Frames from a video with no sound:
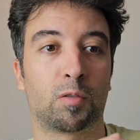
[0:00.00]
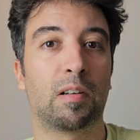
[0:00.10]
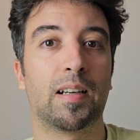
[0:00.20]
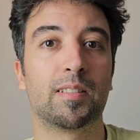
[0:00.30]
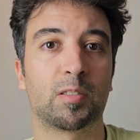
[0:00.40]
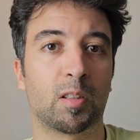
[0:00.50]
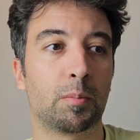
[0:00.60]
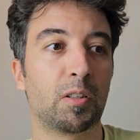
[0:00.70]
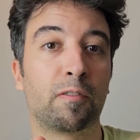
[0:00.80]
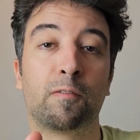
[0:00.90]
Rand is going to
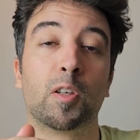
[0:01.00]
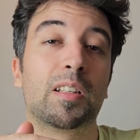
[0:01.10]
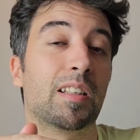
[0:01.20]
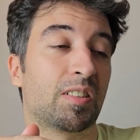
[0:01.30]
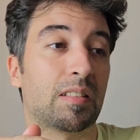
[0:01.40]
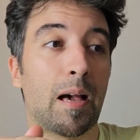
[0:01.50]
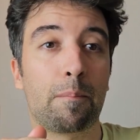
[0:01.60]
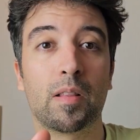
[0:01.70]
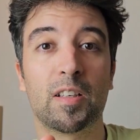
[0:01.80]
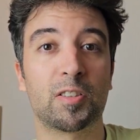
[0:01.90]
be fully
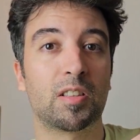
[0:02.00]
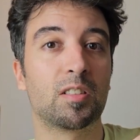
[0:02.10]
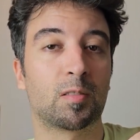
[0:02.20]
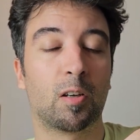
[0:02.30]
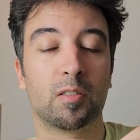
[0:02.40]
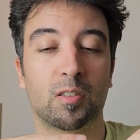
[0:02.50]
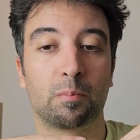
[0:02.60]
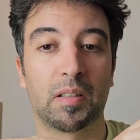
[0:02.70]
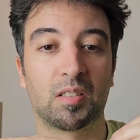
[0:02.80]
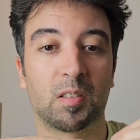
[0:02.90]
established. He's going to
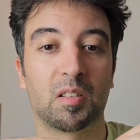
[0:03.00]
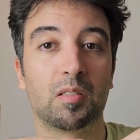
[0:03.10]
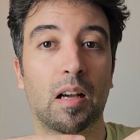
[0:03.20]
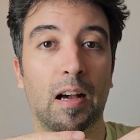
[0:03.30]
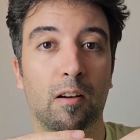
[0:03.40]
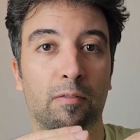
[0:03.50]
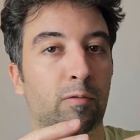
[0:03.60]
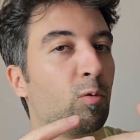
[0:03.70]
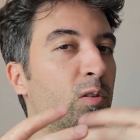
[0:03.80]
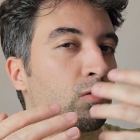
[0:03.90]
basically have
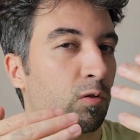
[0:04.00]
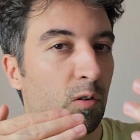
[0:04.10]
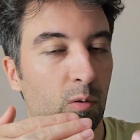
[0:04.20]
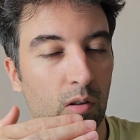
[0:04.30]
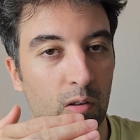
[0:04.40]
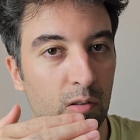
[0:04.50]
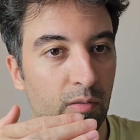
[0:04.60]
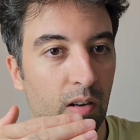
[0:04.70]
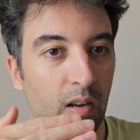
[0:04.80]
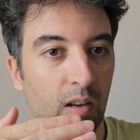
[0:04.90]
full control
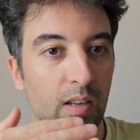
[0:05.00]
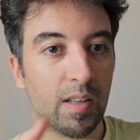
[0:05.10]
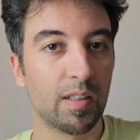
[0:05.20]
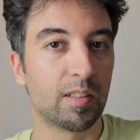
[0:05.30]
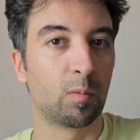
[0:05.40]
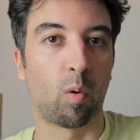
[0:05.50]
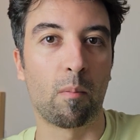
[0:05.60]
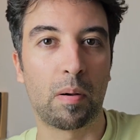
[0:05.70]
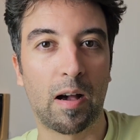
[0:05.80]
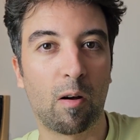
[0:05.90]
over the
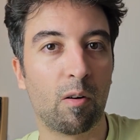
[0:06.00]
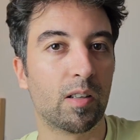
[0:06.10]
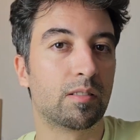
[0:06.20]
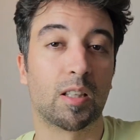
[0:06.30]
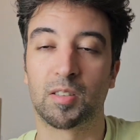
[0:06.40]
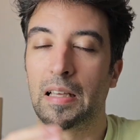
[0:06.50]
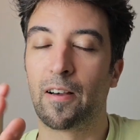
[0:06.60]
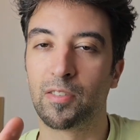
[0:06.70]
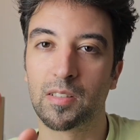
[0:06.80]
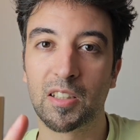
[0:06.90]
One Power and doesn't
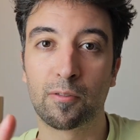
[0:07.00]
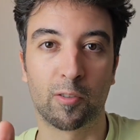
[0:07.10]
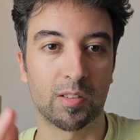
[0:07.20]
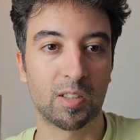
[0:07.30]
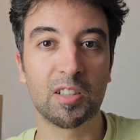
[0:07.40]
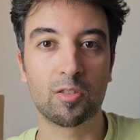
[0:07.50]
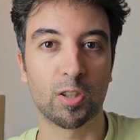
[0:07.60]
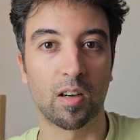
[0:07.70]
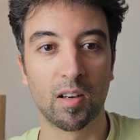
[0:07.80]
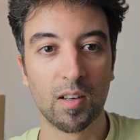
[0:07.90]
have a need for a
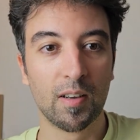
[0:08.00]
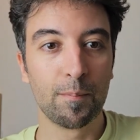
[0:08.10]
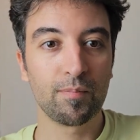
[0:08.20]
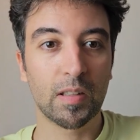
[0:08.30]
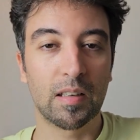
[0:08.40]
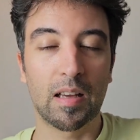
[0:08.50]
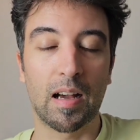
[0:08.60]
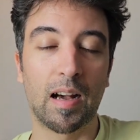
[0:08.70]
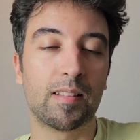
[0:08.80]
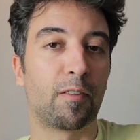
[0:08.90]
teacher.
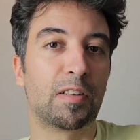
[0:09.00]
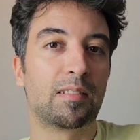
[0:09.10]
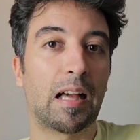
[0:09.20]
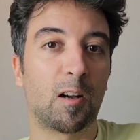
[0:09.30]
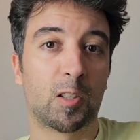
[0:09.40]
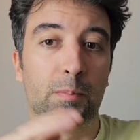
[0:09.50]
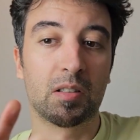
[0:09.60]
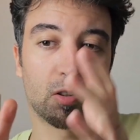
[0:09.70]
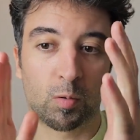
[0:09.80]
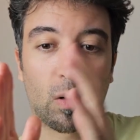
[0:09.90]
And I think that could be
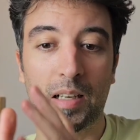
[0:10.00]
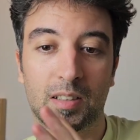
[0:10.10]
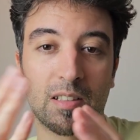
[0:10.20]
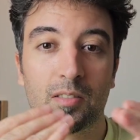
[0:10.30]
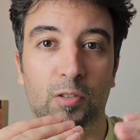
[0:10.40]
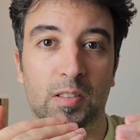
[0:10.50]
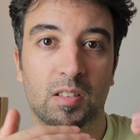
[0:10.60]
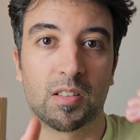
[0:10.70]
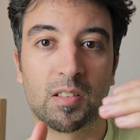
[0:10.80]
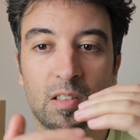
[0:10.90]
just quite an
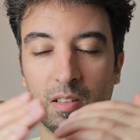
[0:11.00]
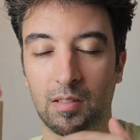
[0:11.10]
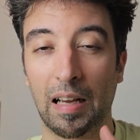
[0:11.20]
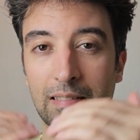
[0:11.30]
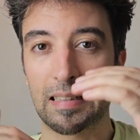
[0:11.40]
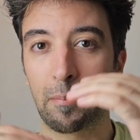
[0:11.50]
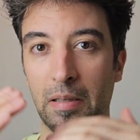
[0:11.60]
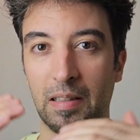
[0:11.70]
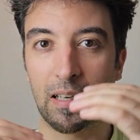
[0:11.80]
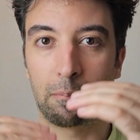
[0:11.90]
interesting
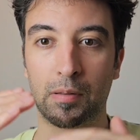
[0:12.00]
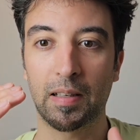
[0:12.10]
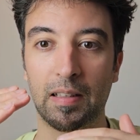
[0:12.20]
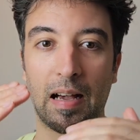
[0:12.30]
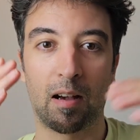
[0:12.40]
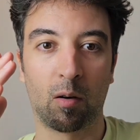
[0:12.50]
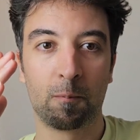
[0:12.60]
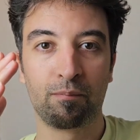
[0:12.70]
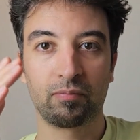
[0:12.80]
dynamic at play, how